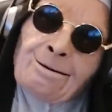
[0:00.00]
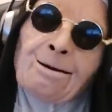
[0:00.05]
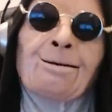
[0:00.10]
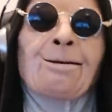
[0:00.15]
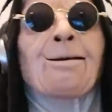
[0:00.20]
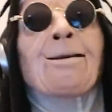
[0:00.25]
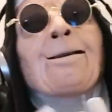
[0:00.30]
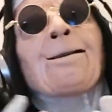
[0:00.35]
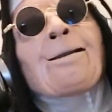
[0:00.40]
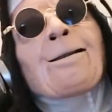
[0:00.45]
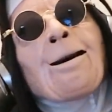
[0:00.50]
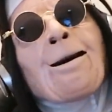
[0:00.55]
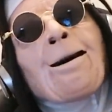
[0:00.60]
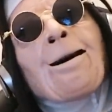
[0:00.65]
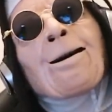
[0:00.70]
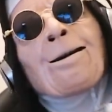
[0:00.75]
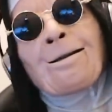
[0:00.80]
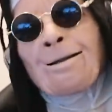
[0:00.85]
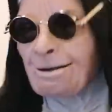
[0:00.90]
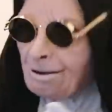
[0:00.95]
And then he
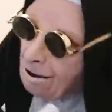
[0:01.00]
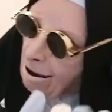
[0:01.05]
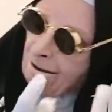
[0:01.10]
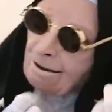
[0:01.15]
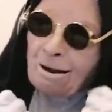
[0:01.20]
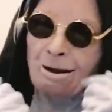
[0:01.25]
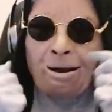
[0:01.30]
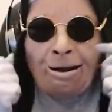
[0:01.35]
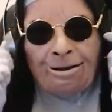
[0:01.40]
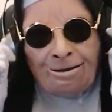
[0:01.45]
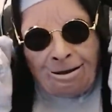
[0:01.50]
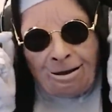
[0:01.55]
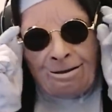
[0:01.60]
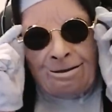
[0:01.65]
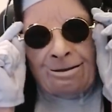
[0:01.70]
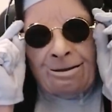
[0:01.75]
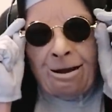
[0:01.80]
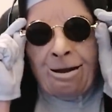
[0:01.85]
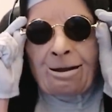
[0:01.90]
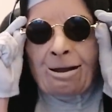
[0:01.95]
sighs, just like I
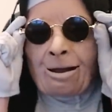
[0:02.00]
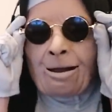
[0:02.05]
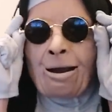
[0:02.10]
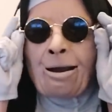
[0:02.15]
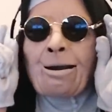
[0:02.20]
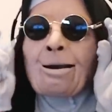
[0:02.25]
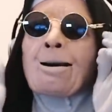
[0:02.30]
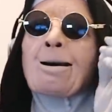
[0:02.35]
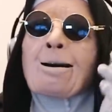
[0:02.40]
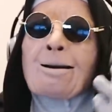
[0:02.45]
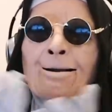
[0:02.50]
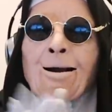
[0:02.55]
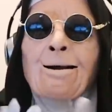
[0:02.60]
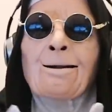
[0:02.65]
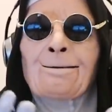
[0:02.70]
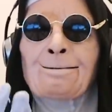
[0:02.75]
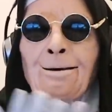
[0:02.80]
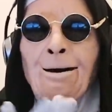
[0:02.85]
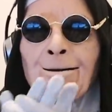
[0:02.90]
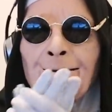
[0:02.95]
did, you know what I'm saying?
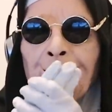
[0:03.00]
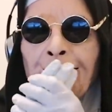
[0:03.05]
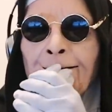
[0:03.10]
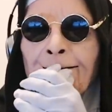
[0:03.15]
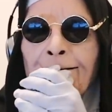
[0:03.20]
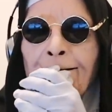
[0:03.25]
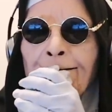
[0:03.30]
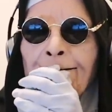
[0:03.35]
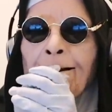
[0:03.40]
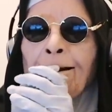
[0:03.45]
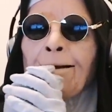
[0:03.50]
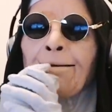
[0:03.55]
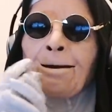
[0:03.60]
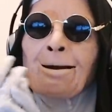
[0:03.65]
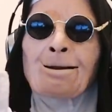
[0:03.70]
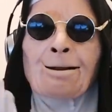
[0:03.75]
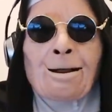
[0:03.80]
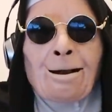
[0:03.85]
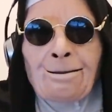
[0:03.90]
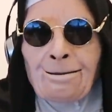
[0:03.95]
That's one thing, you know what I'm saying,
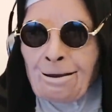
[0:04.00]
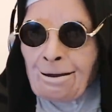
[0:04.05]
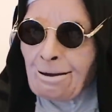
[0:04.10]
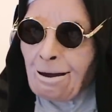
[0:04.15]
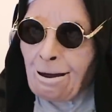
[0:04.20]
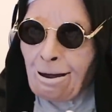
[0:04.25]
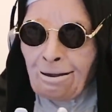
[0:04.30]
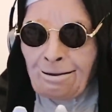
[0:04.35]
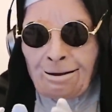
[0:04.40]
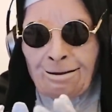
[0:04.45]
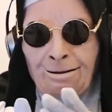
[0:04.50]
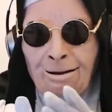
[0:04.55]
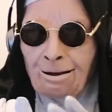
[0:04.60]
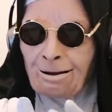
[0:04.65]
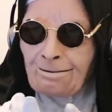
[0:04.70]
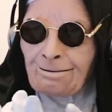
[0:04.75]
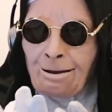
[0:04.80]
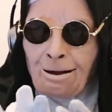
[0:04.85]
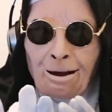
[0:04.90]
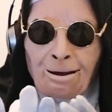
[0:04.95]
with DPR and
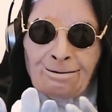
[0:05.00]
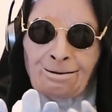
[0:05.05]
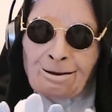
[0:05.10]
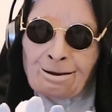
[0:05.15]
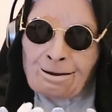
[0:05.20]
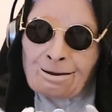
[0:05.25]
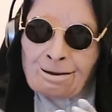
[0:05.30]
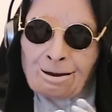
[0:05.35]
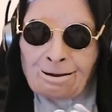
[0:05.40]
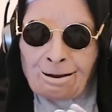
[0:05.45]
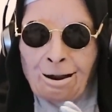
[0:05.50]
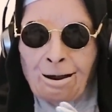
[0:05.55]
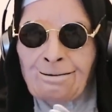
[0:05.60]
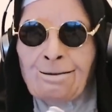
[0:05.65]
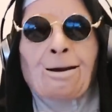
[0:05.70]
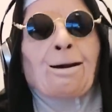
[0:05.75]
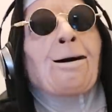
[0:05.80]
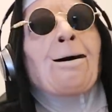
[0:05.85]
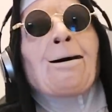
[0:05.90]
like motherfuckers like Epic